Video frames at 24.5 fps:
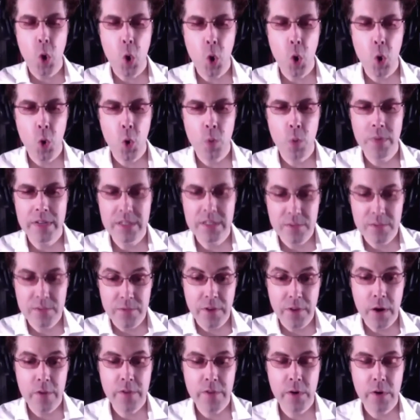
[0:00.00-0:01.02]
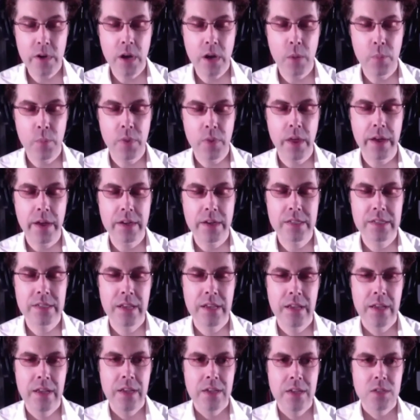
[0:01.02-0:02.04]
It's very, very complex.
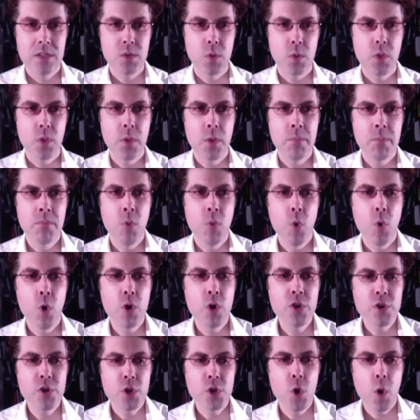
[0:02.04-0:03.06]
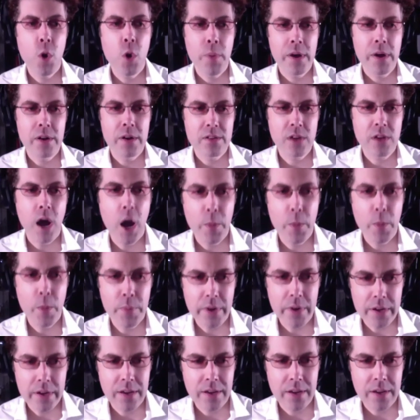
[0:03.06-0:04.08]
So the more you know about a
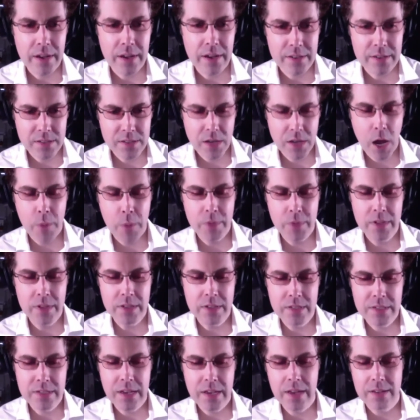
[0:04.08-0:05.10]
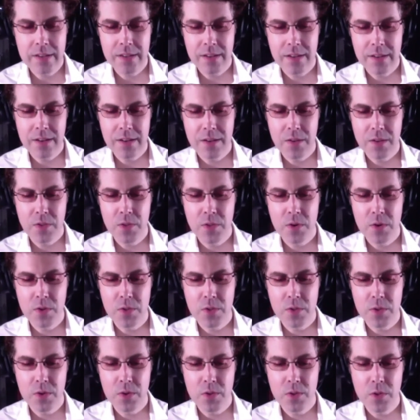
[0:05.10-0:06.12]
topic, as is commonly said,
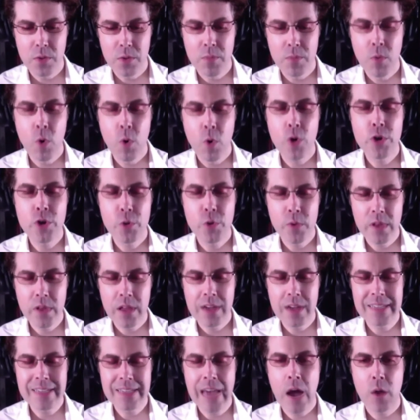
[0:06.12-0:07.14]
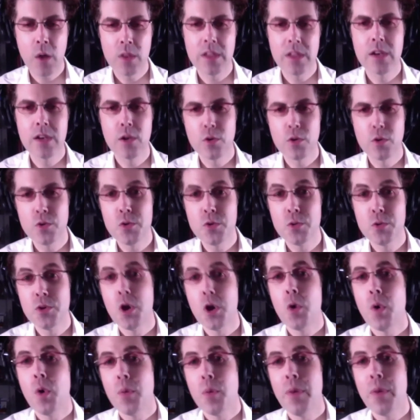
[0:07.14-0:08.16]
the more you realize how little you
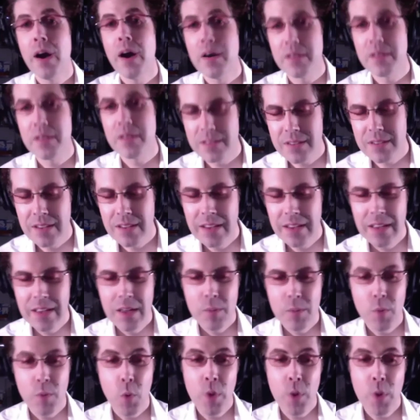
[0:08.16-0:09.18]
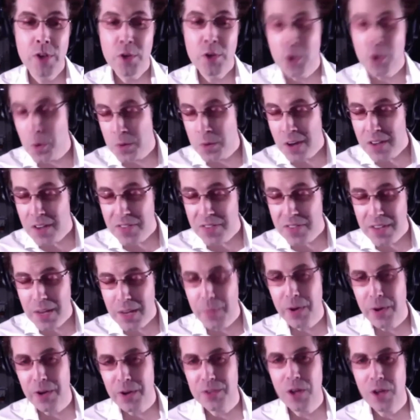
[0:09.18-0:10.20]
know about it. But when you know nothing
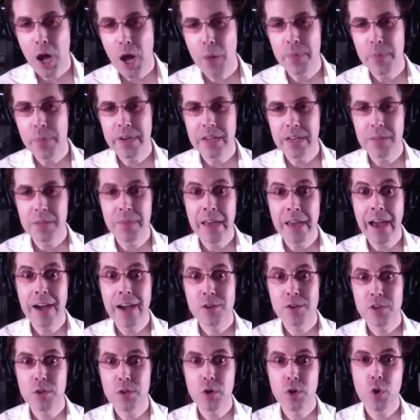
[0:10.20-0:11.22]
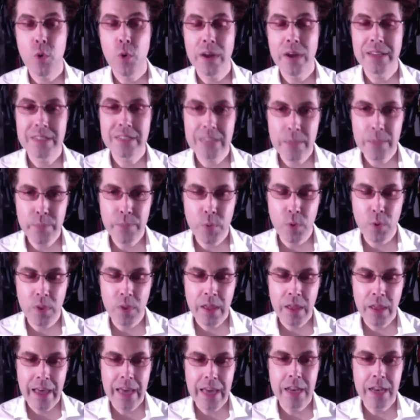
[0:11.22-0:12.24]
about a topic, it may actually look quite simple,
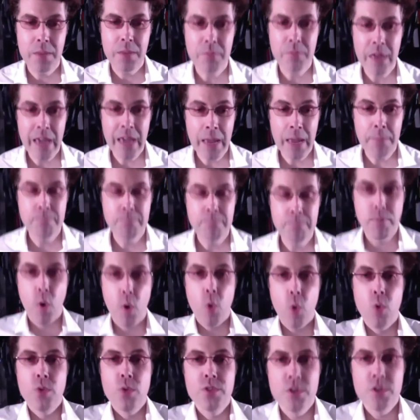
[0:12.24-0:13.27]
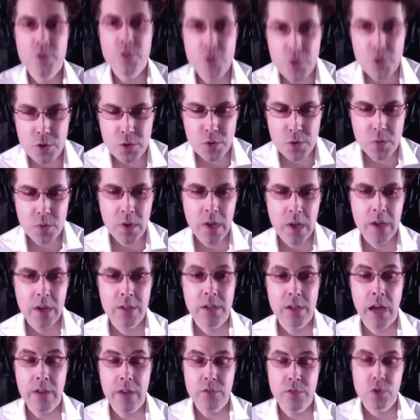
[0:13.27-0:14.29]
and it may embolden you to
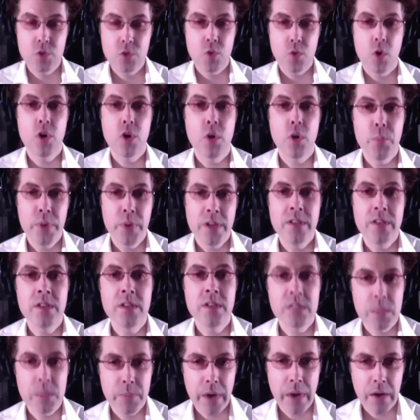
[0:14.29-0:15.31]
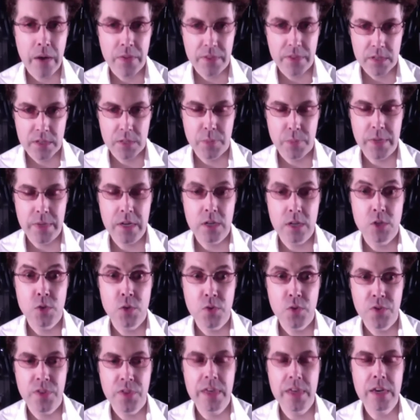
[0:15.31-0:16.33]
have strong opinions about this because you
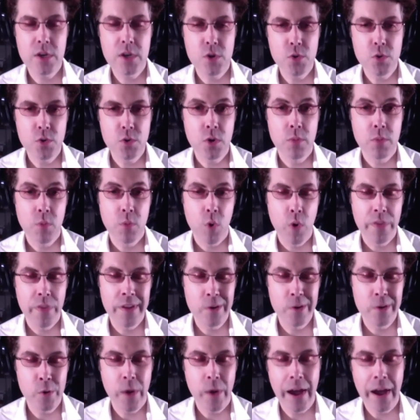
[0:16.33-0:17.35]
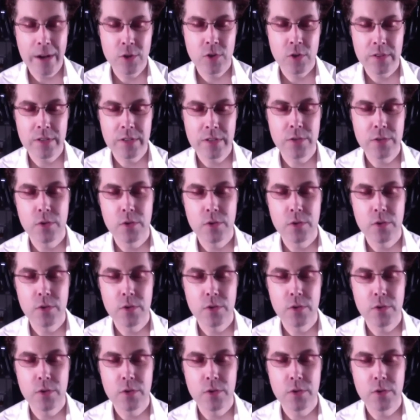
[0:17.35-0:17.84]
think you know more than you actually do.